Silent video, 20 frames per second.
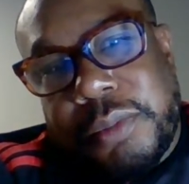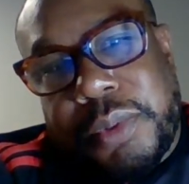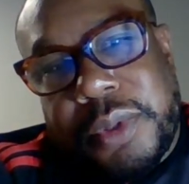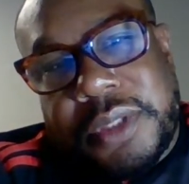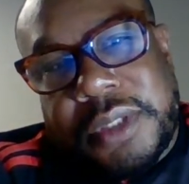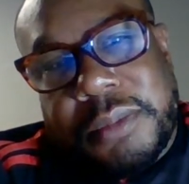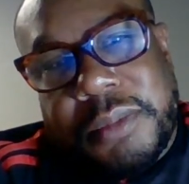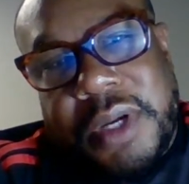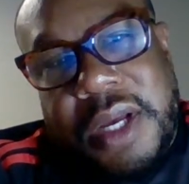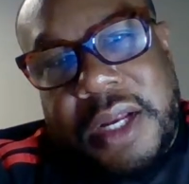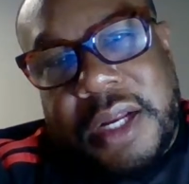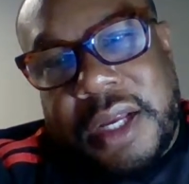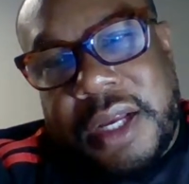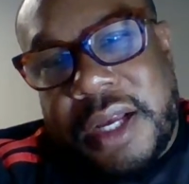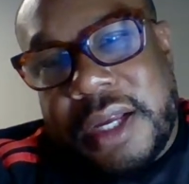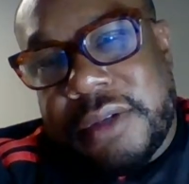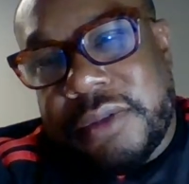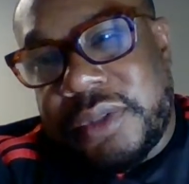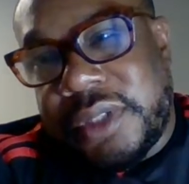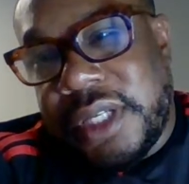put some kind of
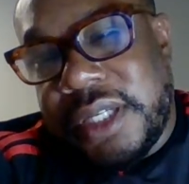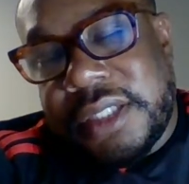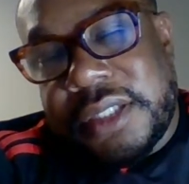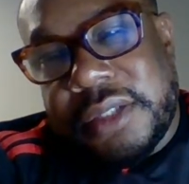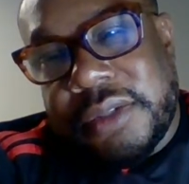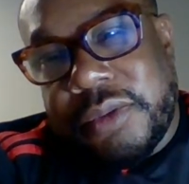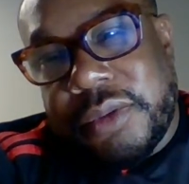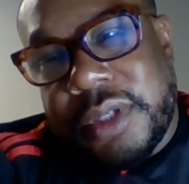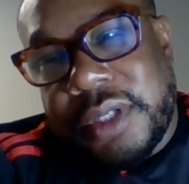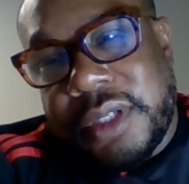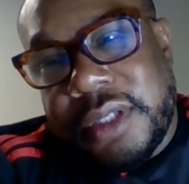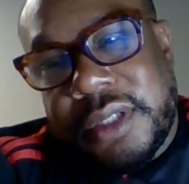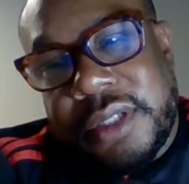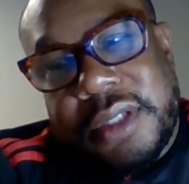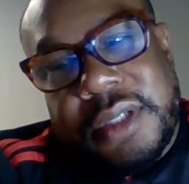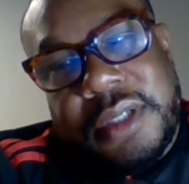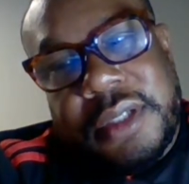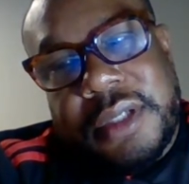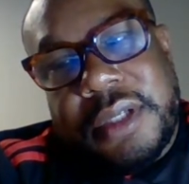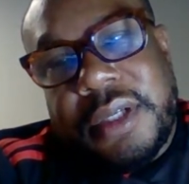connotation on it.
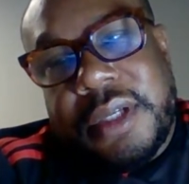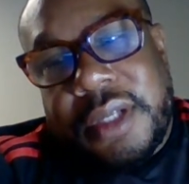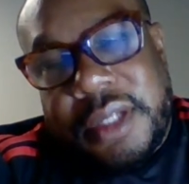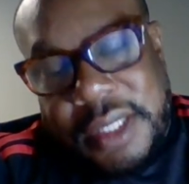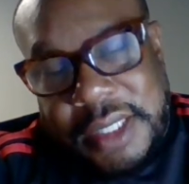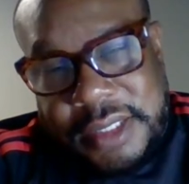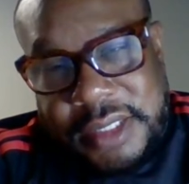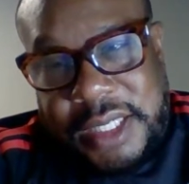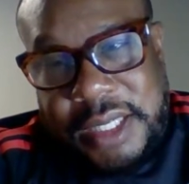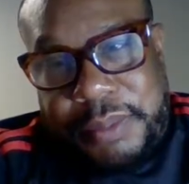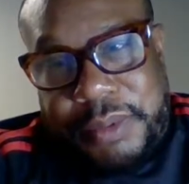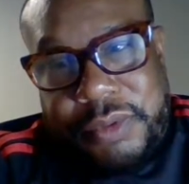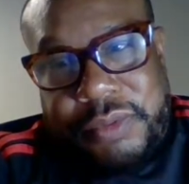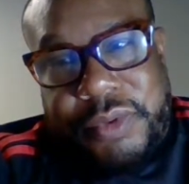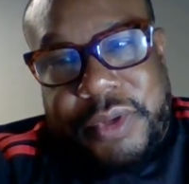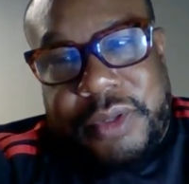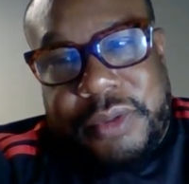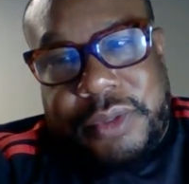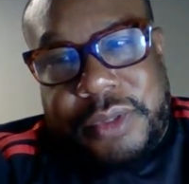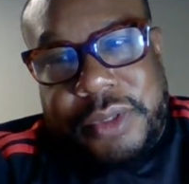Let's keep it
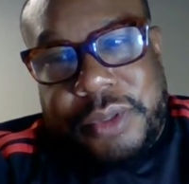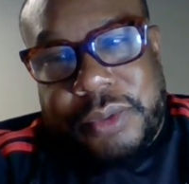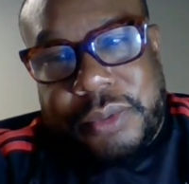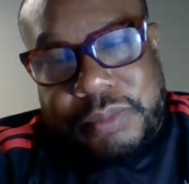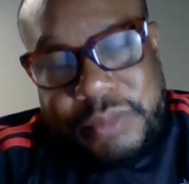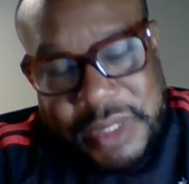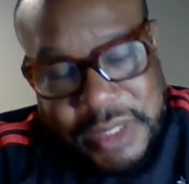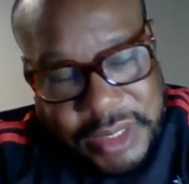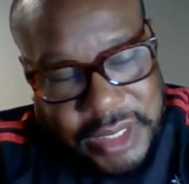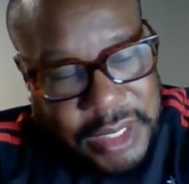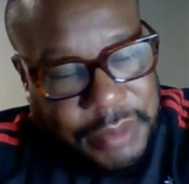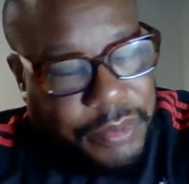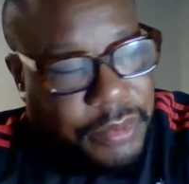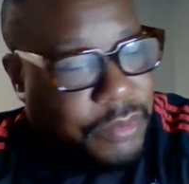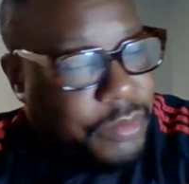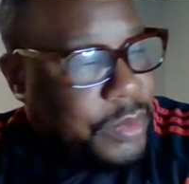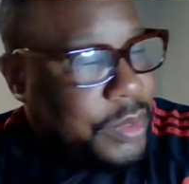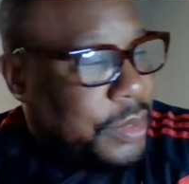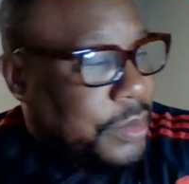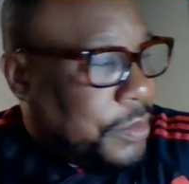real too. Let's keep it
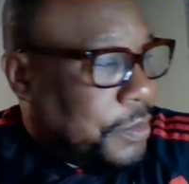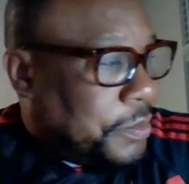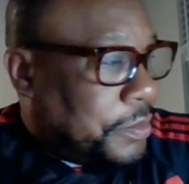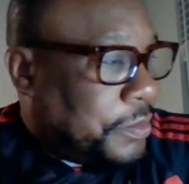real.